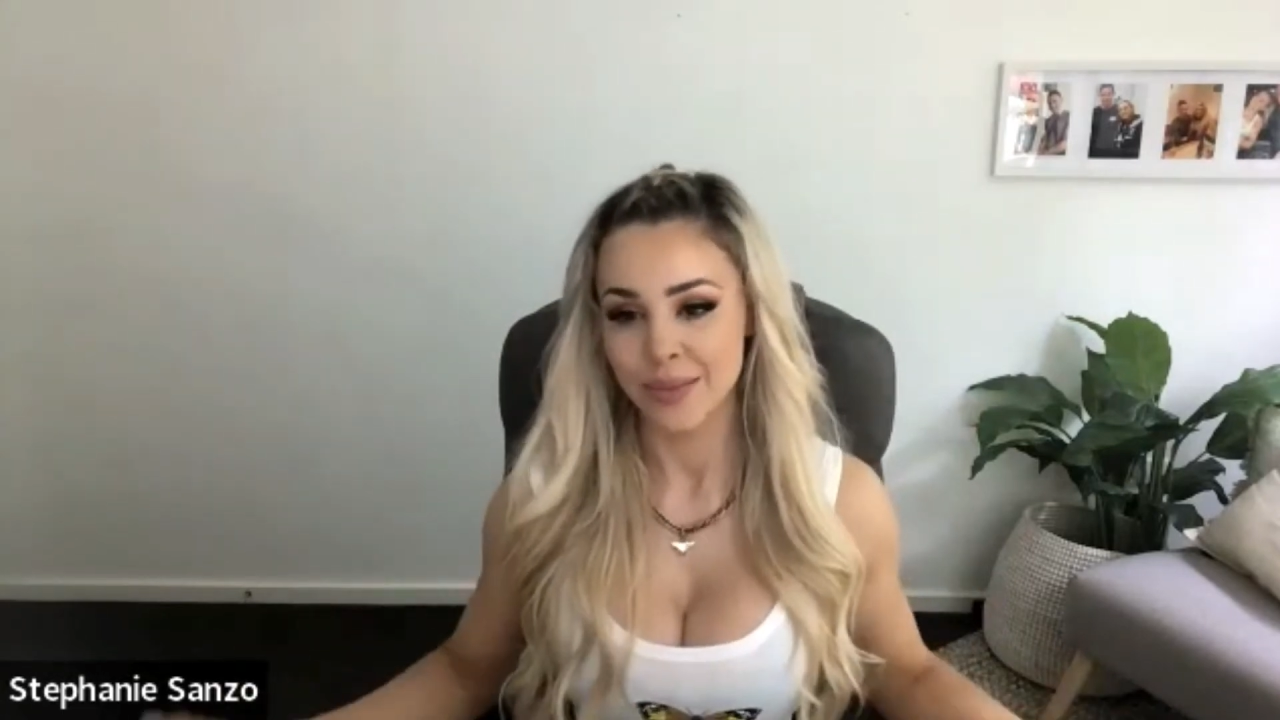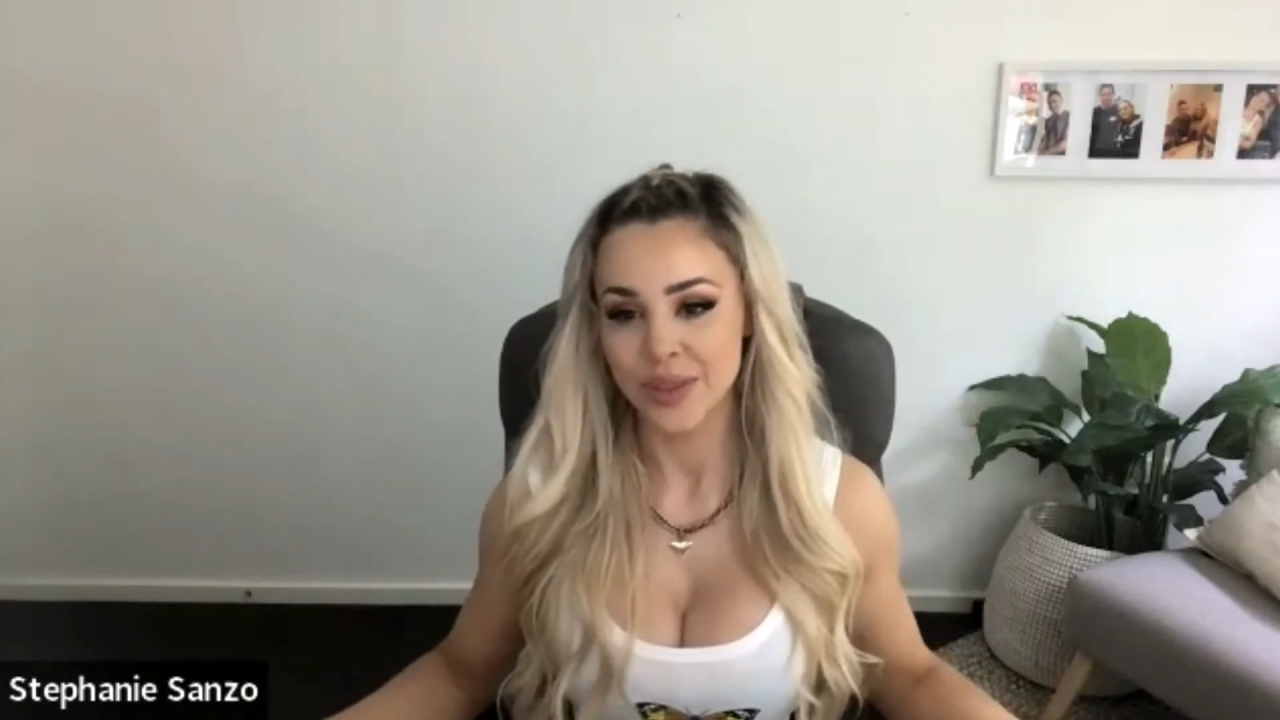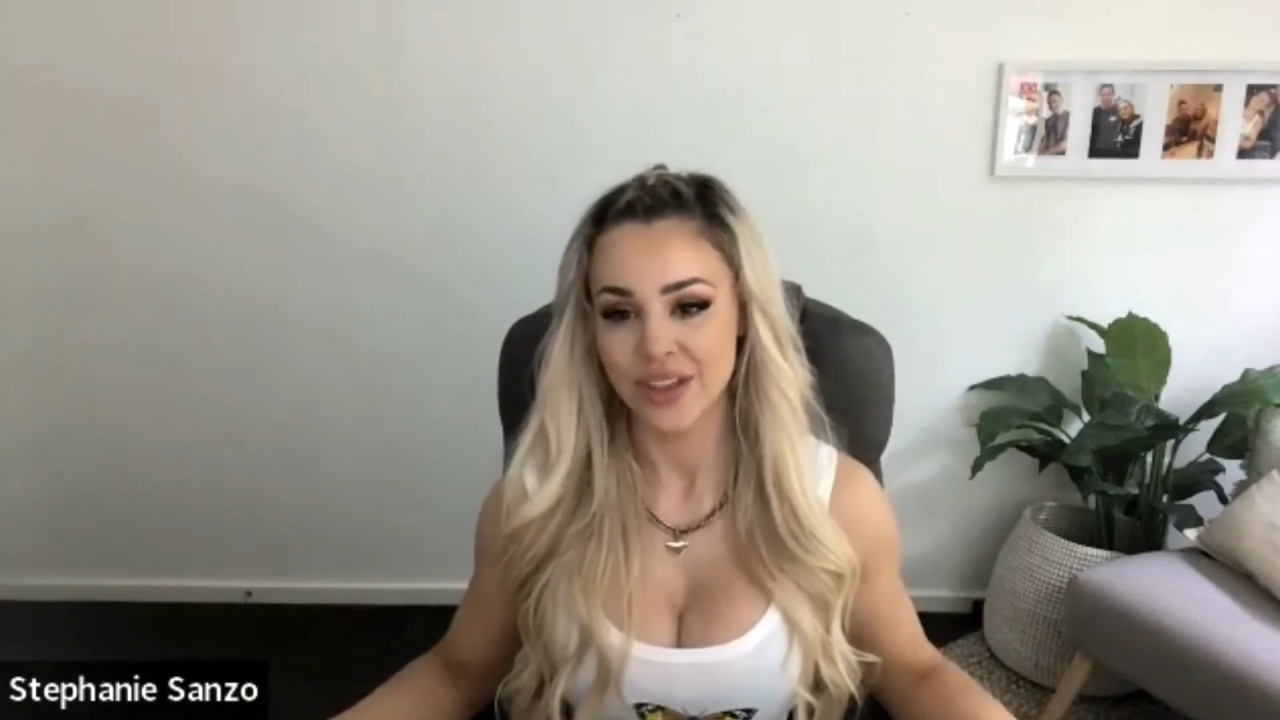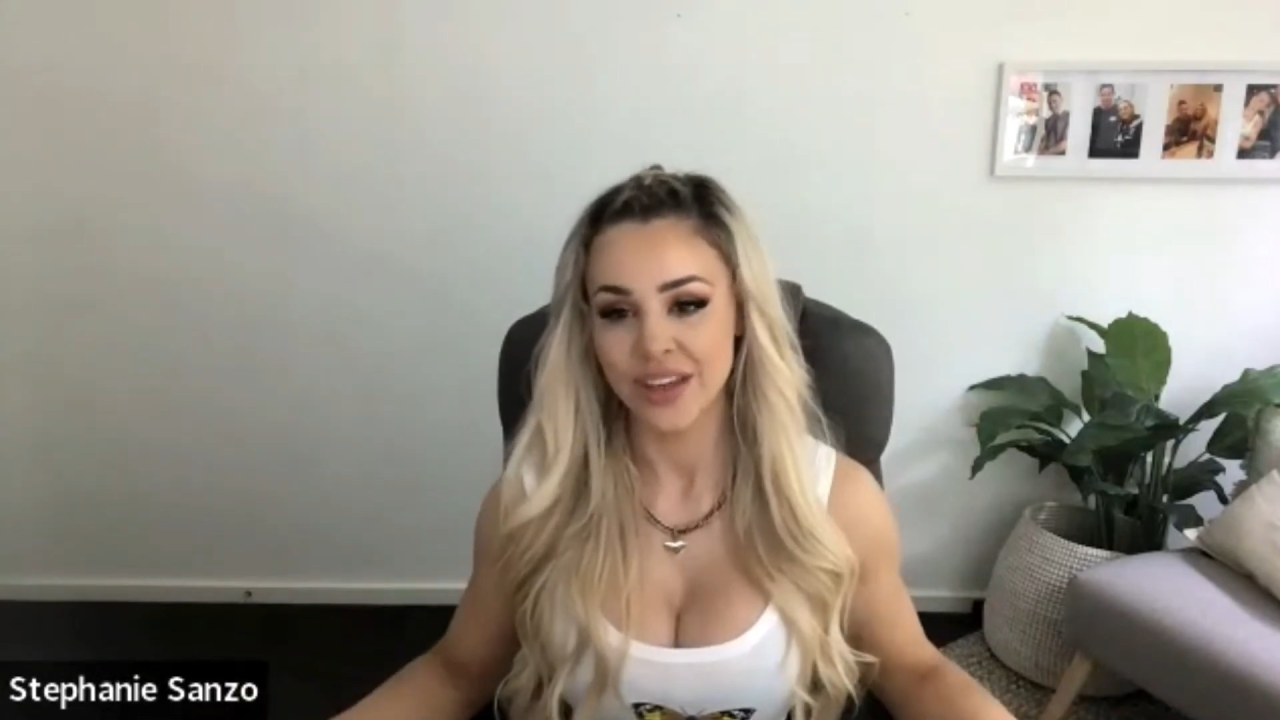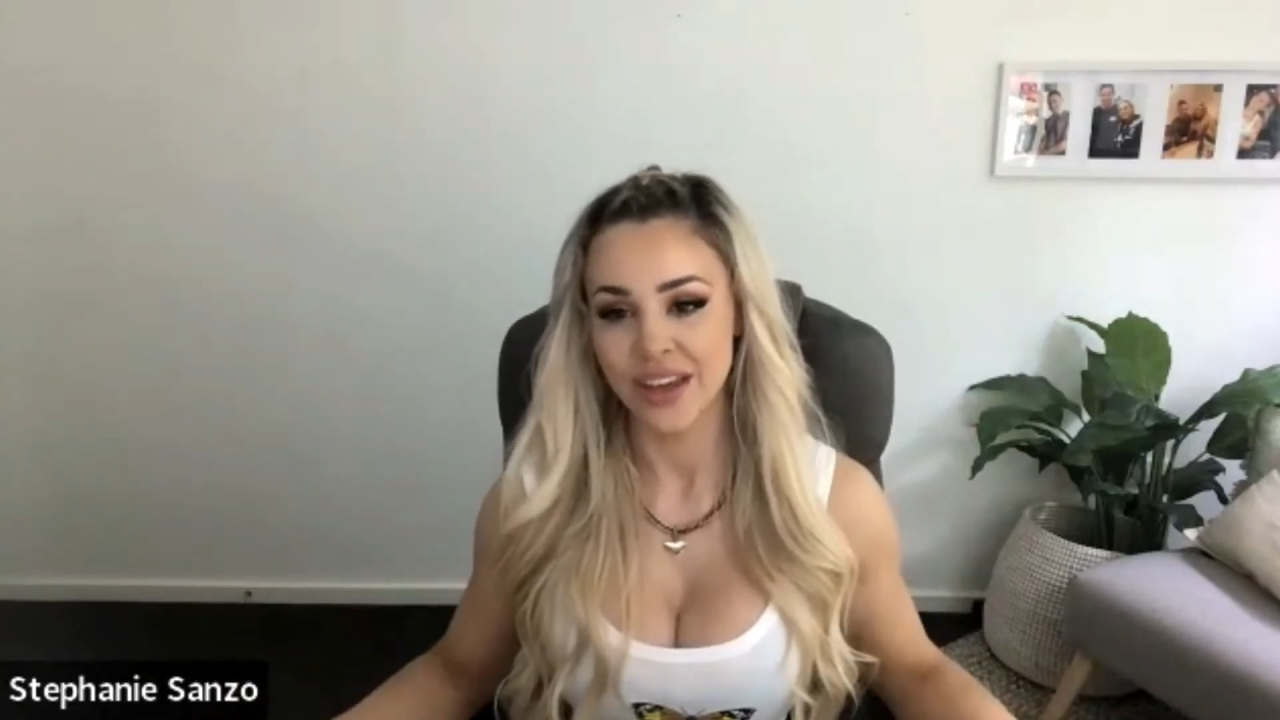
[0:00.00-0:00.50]

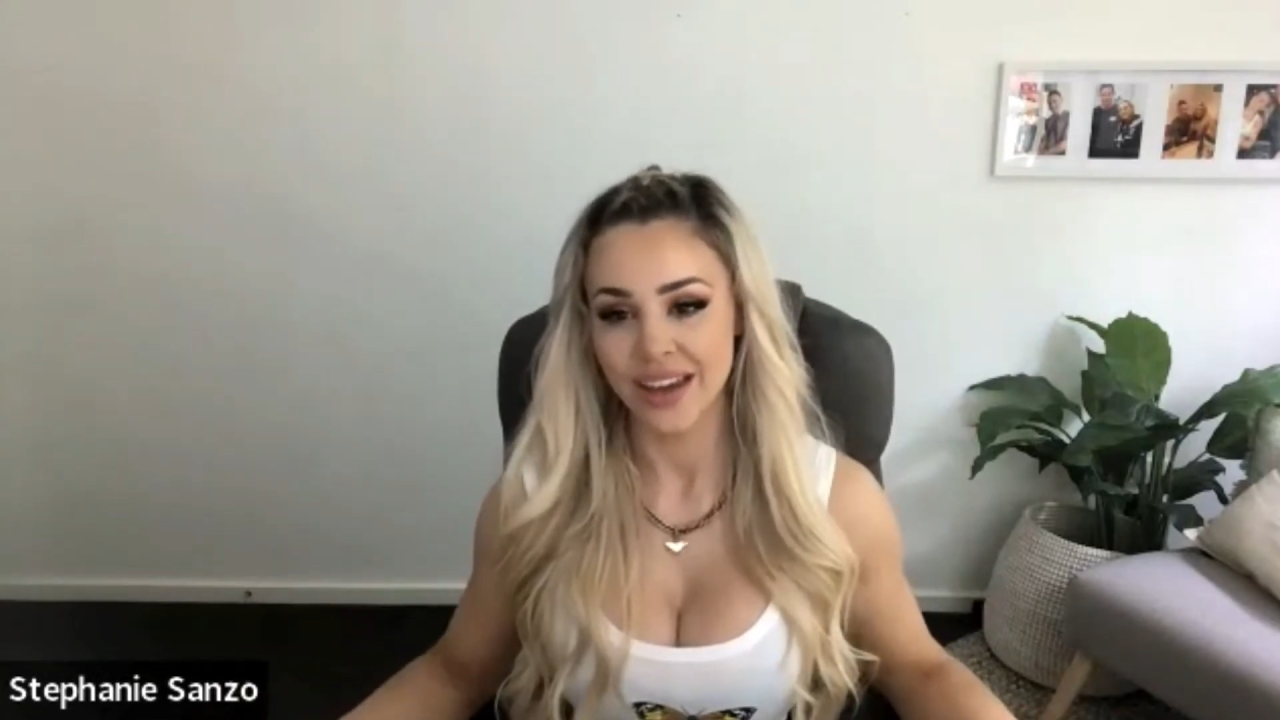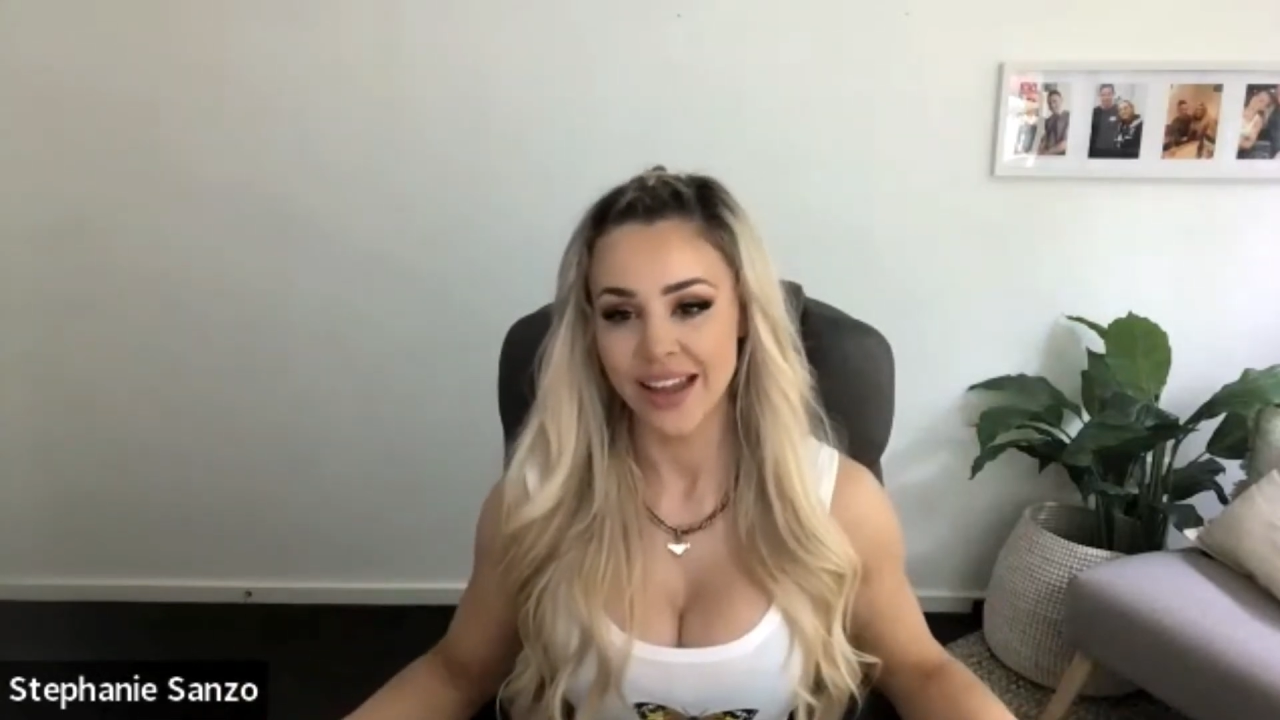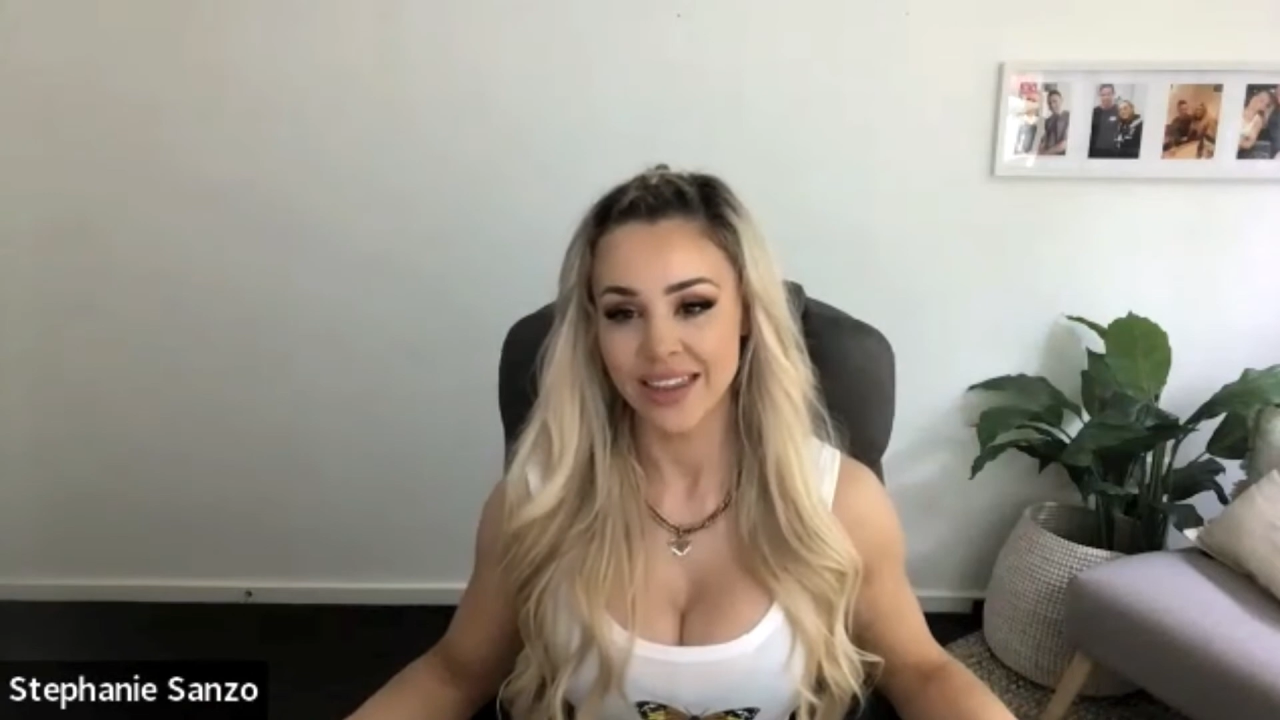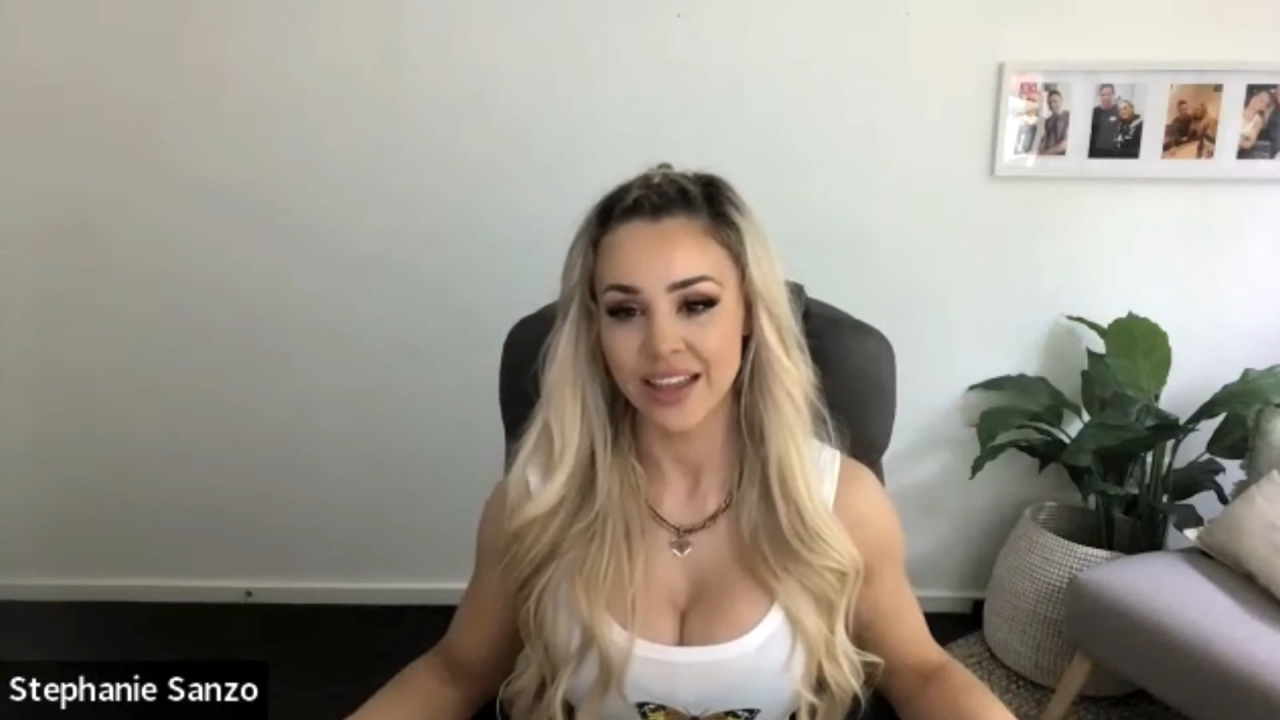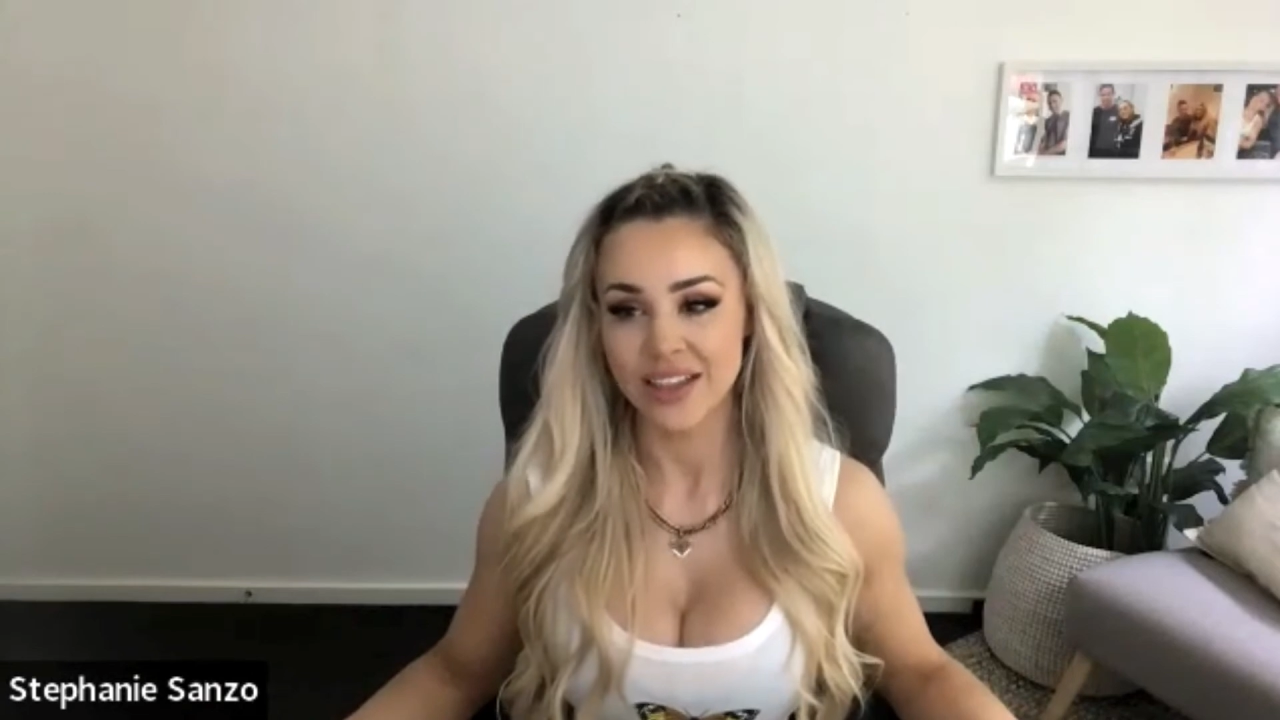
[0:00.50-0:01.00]
So yeah, I think